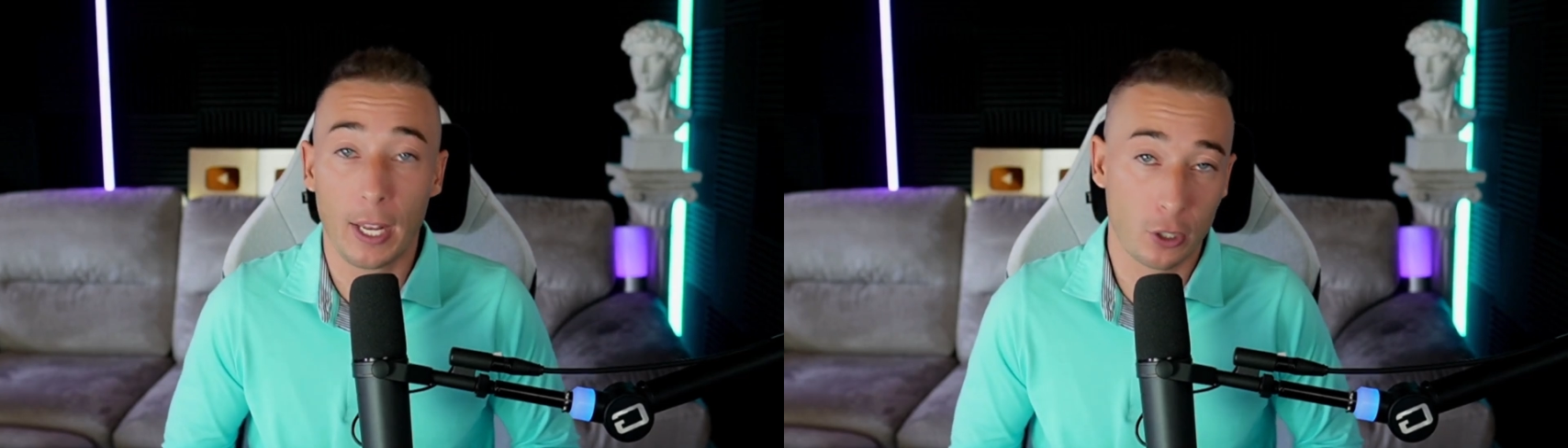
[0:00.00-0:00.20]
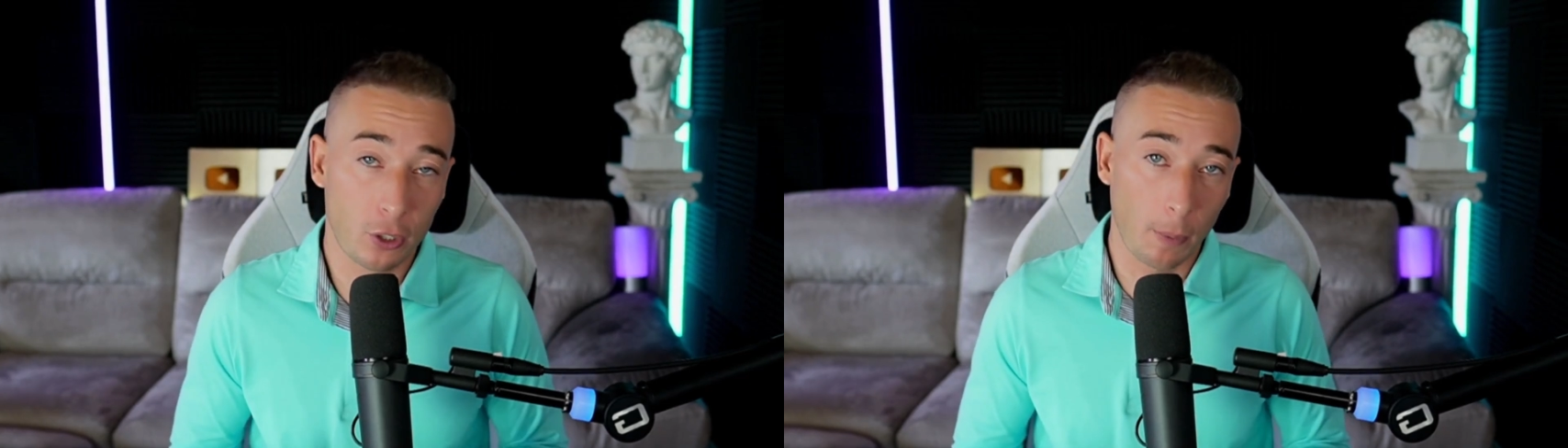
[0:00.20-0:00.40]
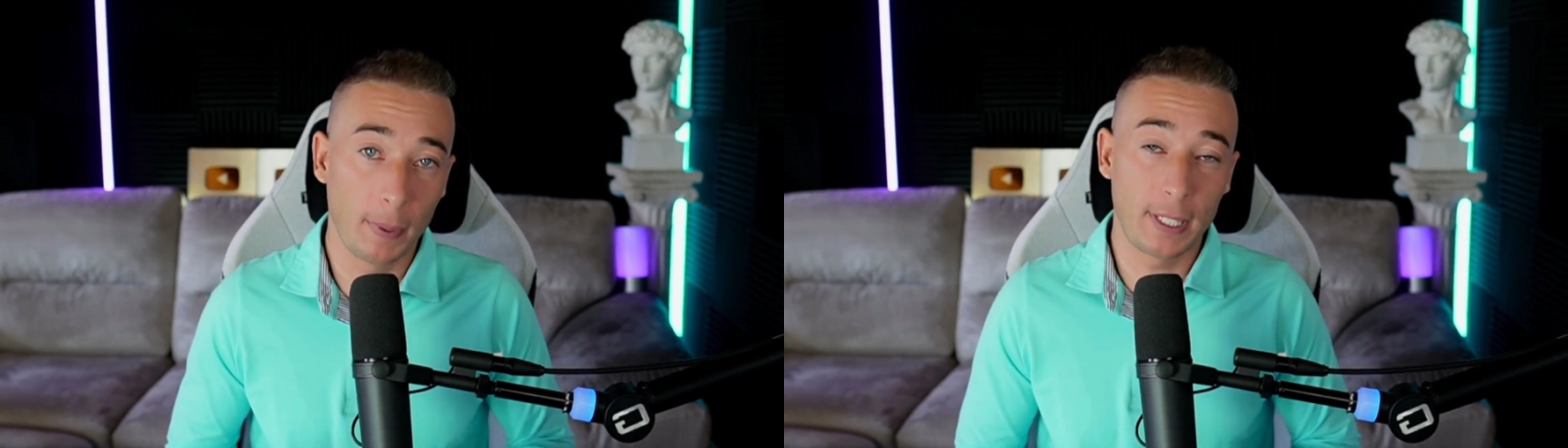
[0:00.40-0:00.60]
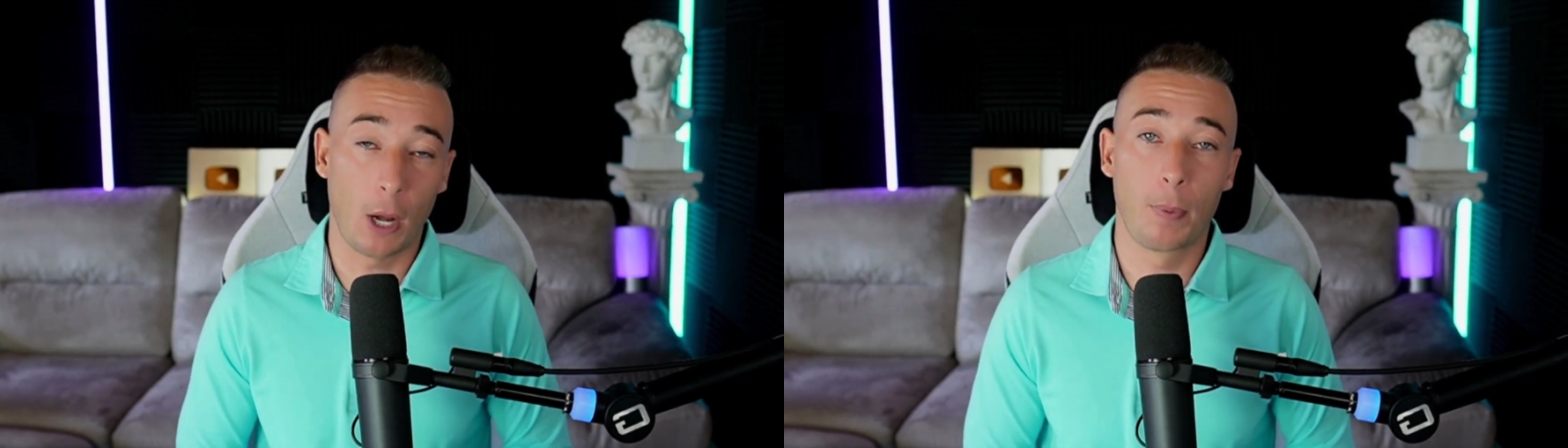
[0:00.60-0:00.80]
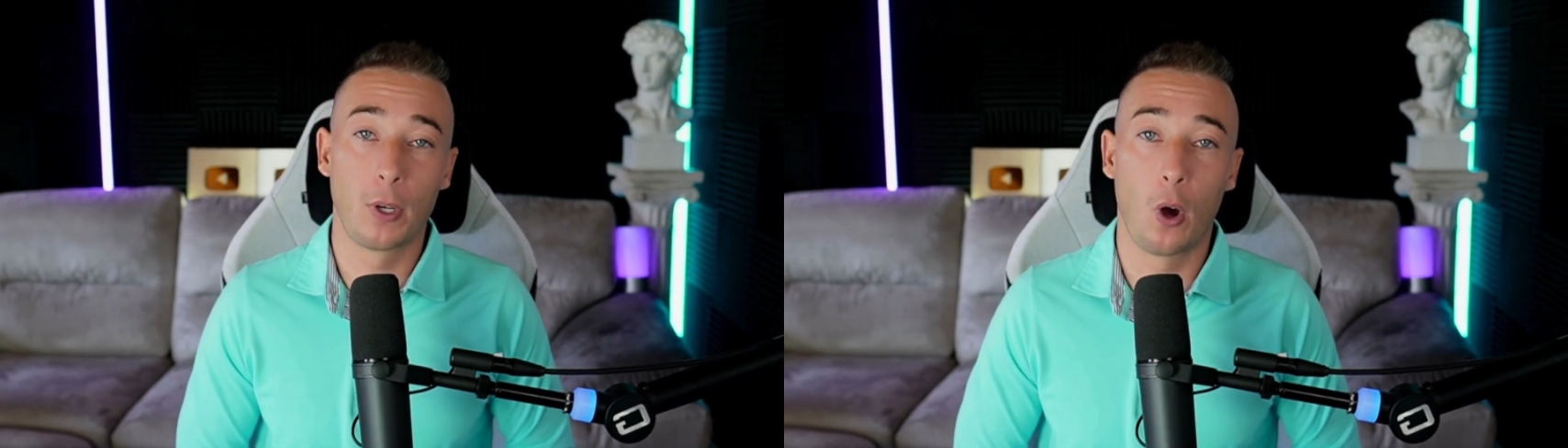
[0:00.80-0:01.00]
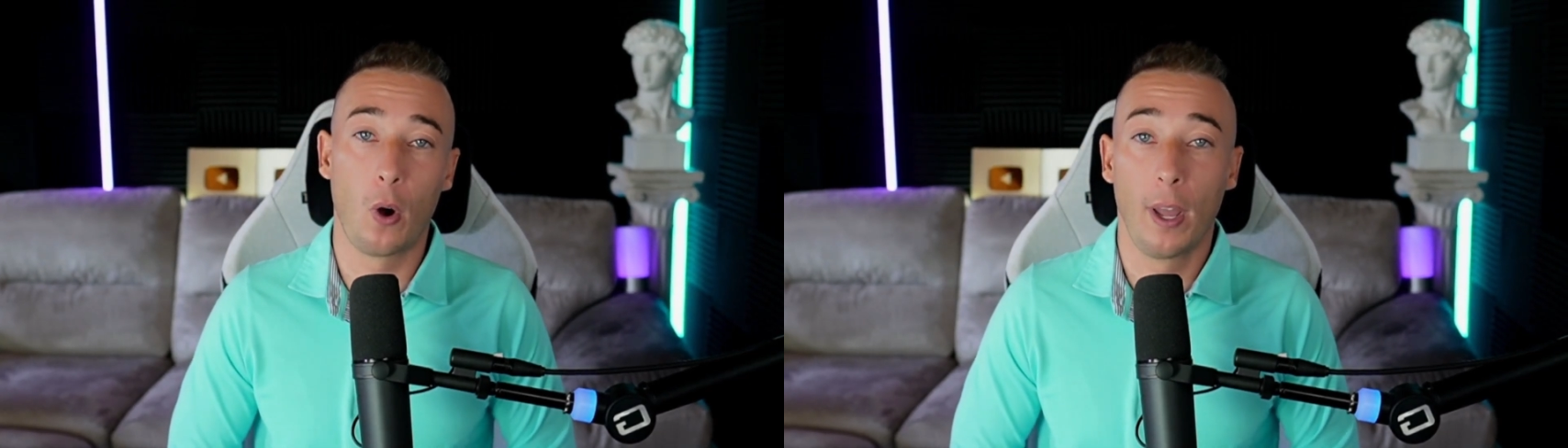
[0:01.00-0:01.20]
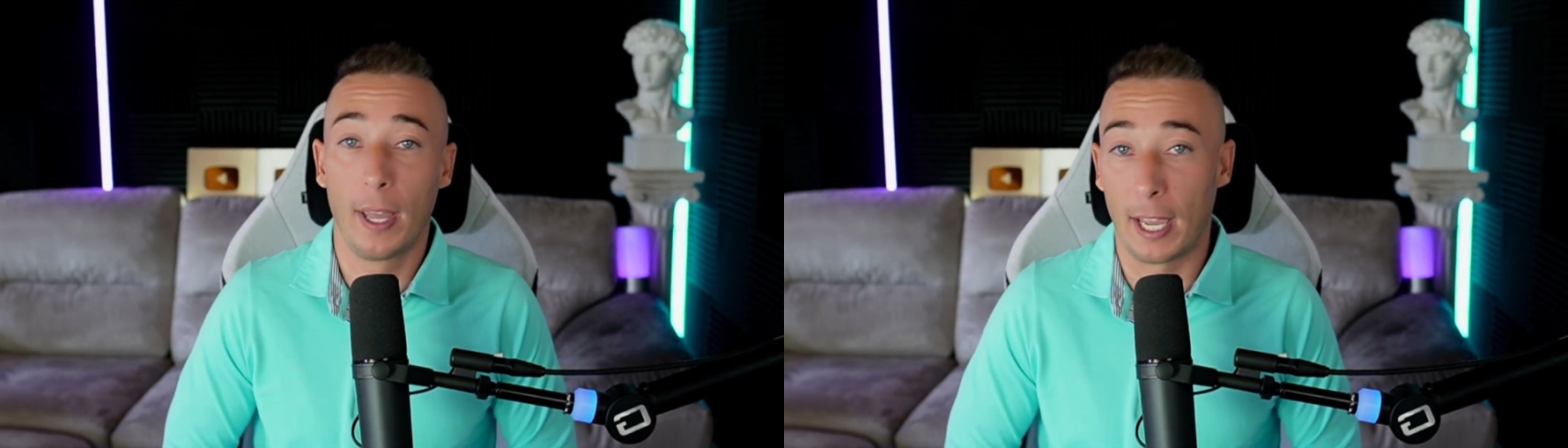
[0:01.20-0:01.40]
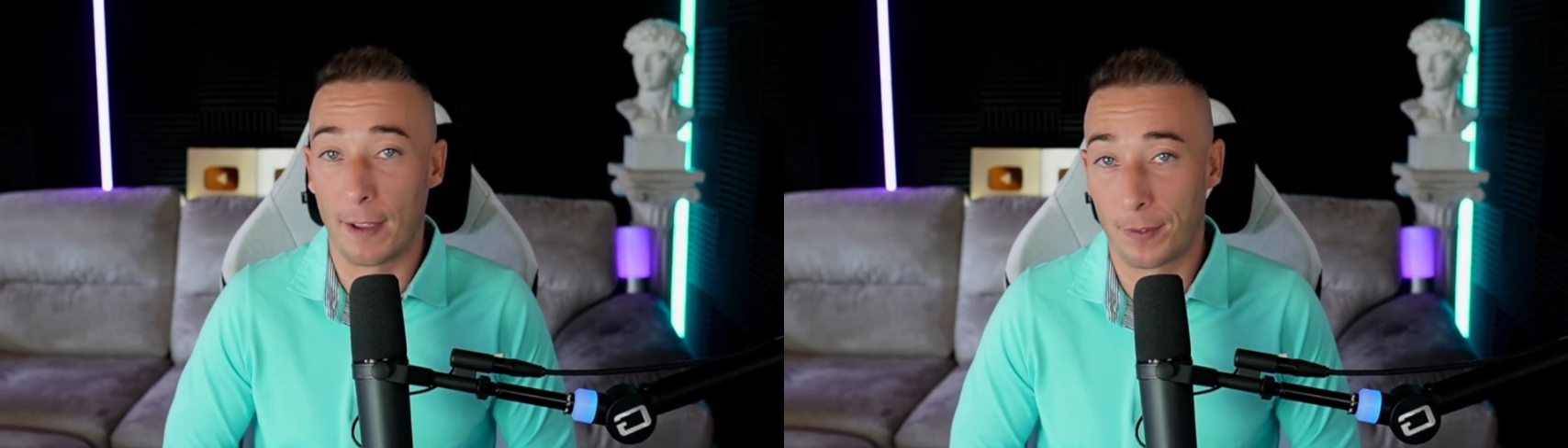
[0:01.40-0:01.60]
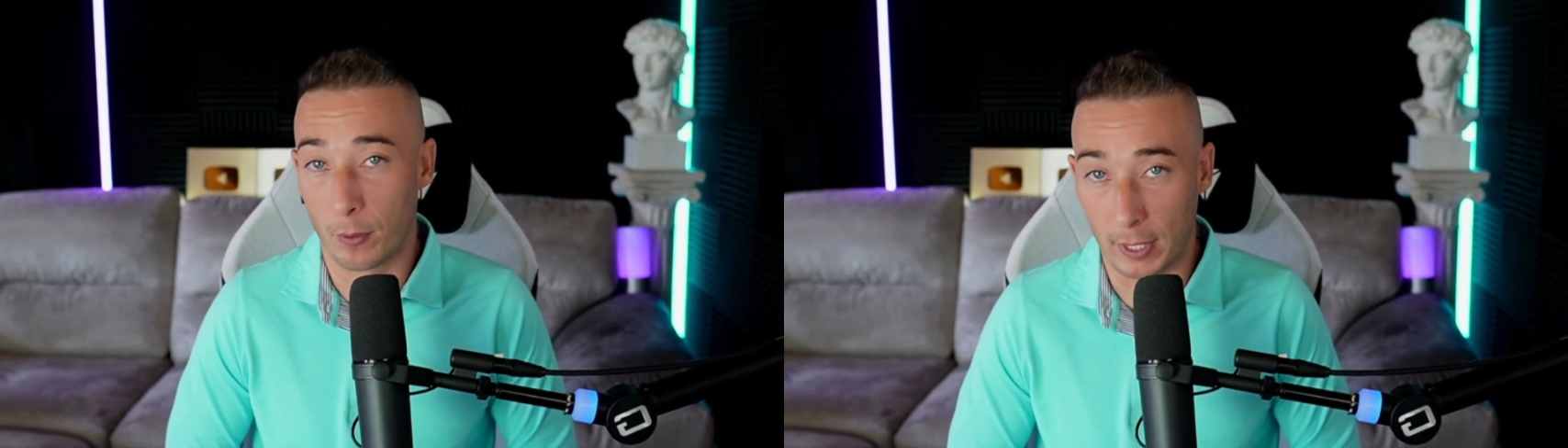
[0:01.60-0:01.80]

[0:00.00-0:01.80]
just comment down below if you